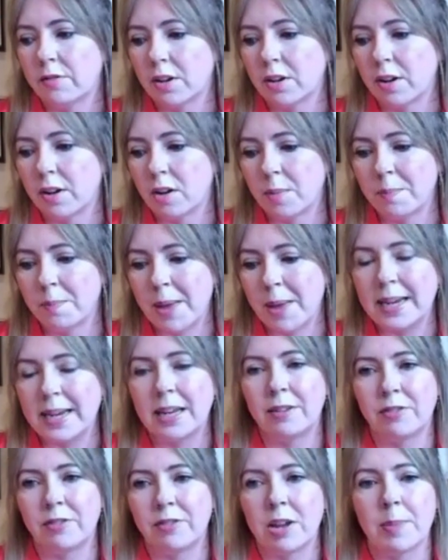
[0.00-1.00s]
for
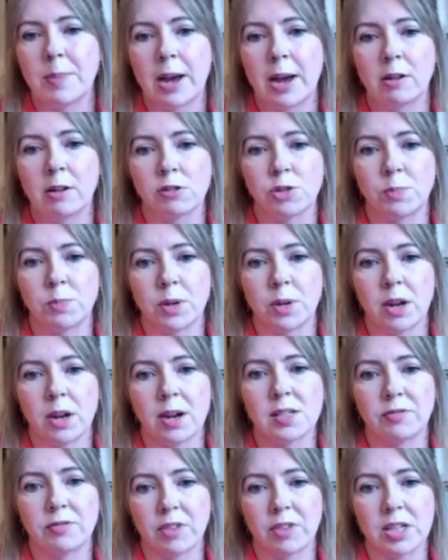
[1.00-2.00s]
many female
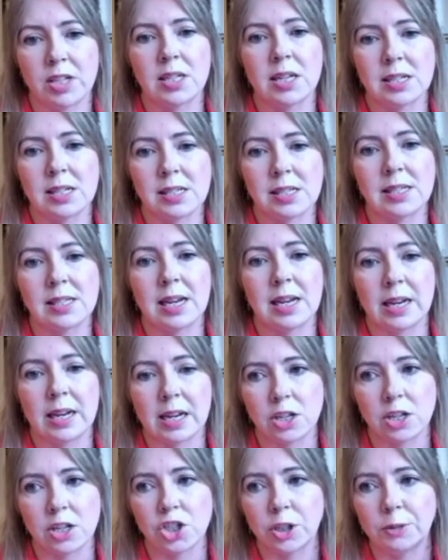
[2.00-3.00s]
entrepreneurs, funding is still
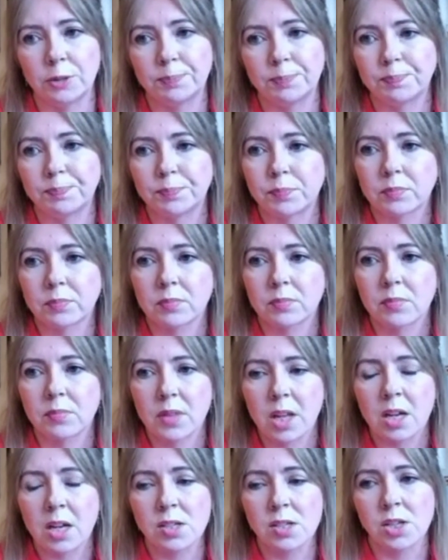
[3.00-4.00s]
an issue.
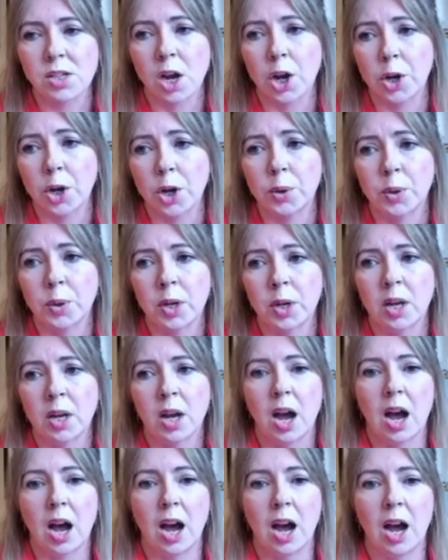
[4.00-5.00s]
So
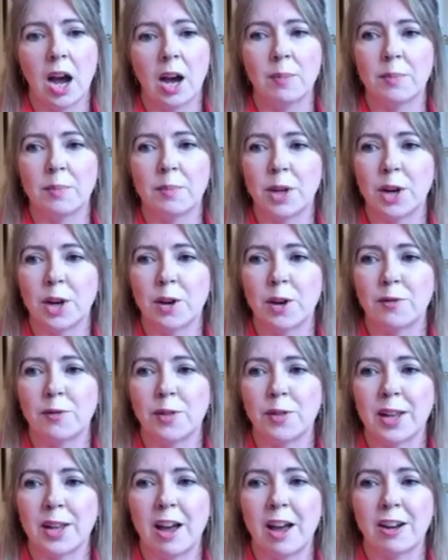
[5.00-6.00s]

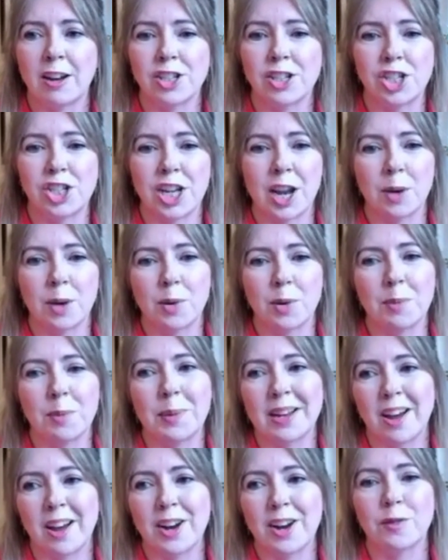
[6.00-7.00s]
for the last year, we've
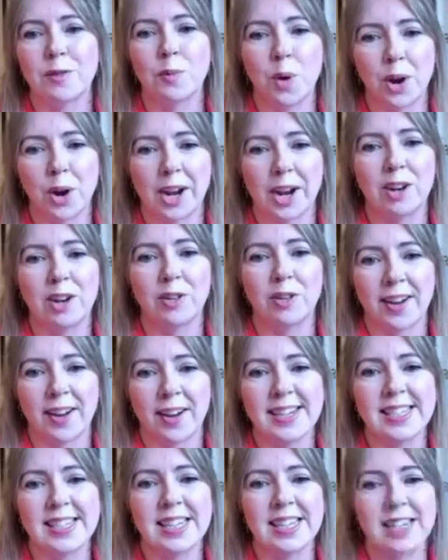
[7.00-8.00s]
been kind of working on
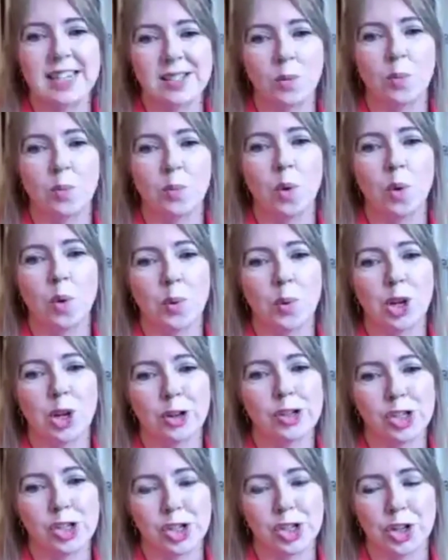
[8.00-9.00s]
ideas on what we
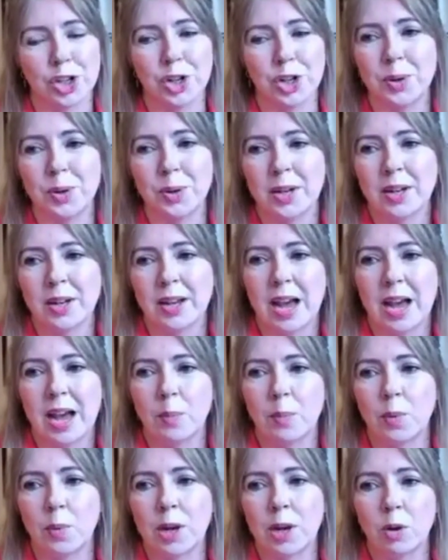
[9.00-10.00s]
could do.
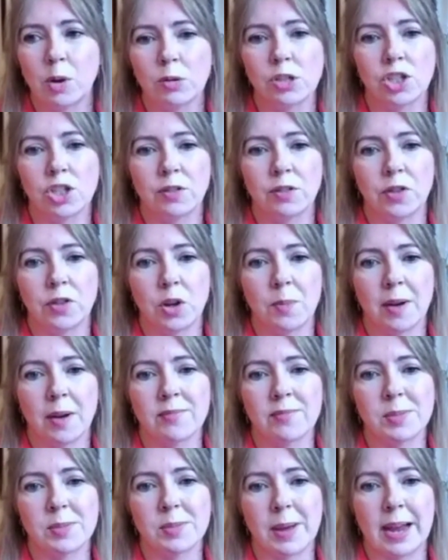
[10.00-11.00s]
And we launched a few
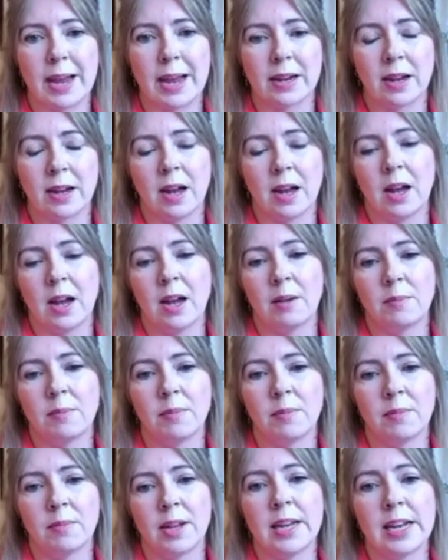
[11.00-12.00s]
months back
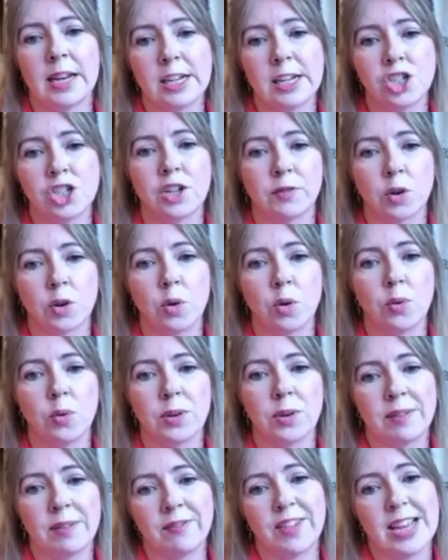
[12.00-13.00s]
an initiative
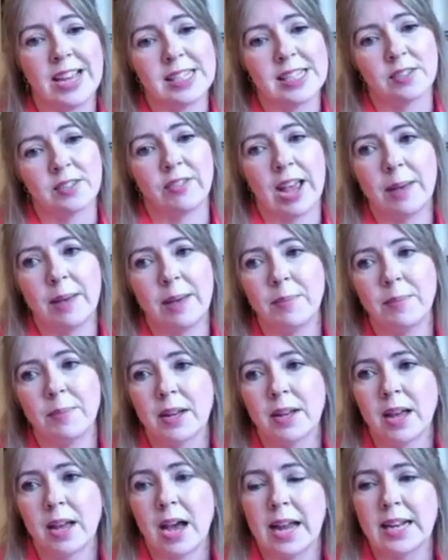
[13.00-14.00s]
called Invest Fem,
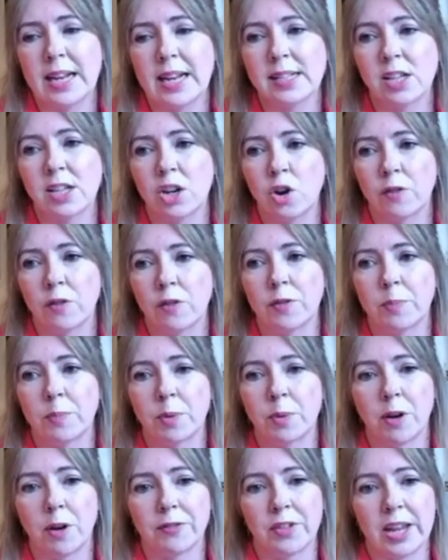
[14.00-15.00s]
and it's a
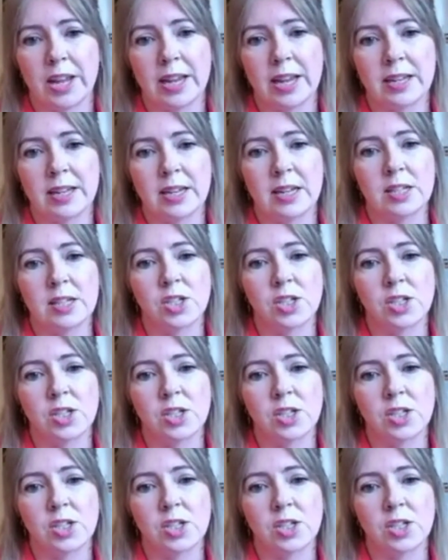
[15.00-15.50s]
not-for-profit